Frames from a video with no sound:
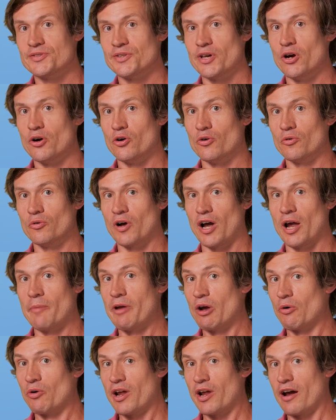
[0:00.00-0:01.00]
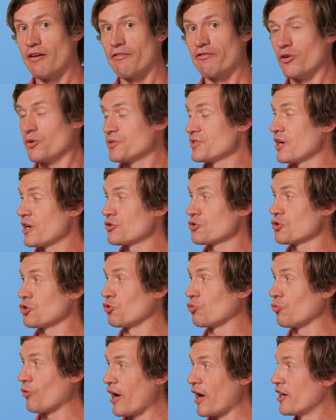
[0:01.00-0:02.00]
So I may want to have folks actually
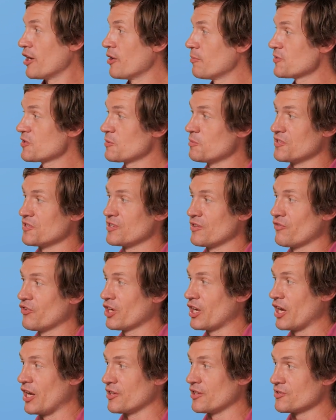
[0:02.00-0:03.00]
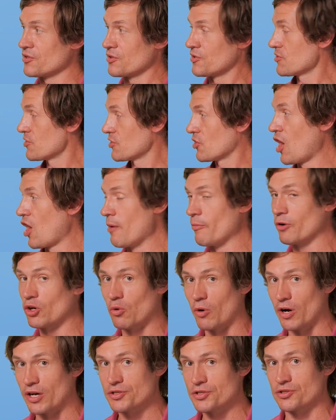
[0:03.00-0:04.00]
write up specific answers to common
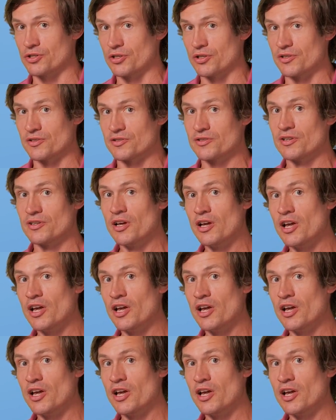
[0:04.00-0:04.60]
questions